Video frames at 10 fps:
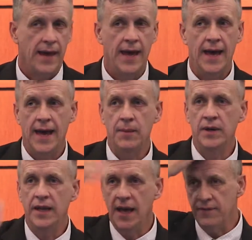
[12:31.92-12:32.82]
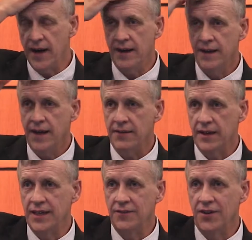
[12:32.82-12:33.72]
How many have
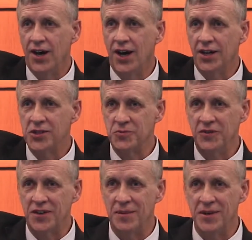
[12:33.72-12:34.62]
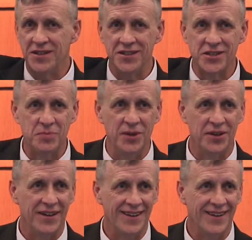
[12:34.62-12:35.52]
I given a hug as we've come into this
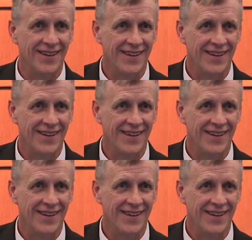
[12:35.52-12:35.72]
building?